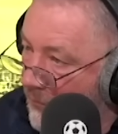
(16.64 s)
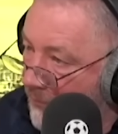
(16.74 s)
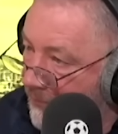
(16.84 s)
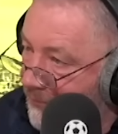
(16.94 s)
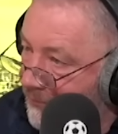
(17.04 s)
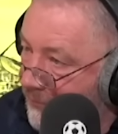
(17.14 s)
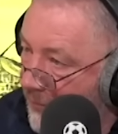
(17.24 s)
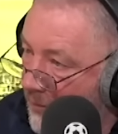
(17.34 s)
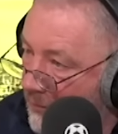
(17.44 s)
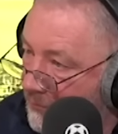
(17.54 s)

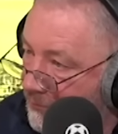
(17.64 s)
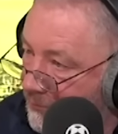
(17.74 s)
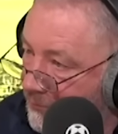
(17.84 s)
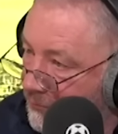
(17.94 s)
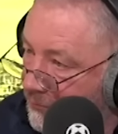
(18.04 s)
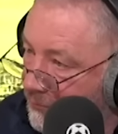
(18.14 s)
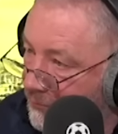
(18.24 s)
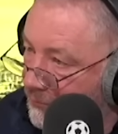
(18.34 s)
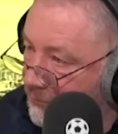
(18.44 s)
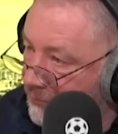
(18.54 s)

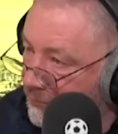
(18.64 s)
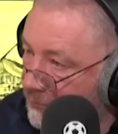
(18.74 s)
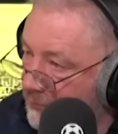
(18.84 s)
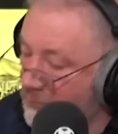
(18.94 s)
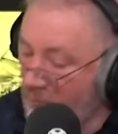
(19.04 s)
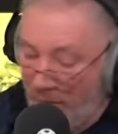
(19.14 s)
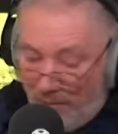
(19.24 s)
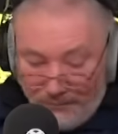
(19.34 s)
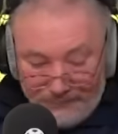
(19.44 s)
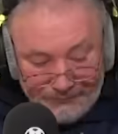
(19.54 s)

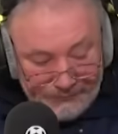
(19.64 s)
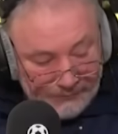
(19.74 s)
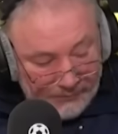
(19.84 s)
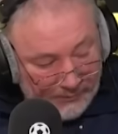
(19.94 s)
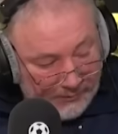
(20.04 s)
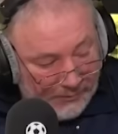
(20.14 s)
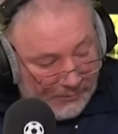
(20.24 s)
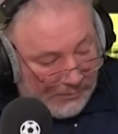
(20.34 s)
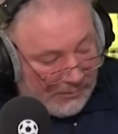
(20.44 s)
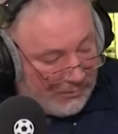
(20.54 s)

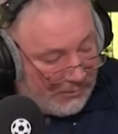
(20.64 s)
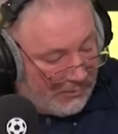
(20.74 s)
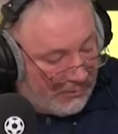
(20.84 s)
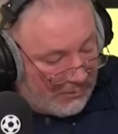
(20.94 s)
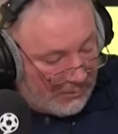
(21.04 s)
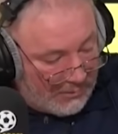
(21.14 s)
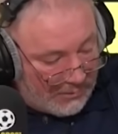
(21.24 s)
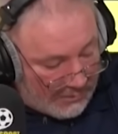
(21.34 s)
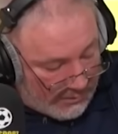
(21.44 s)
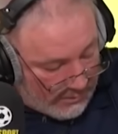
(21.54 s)
This person isn't speaking.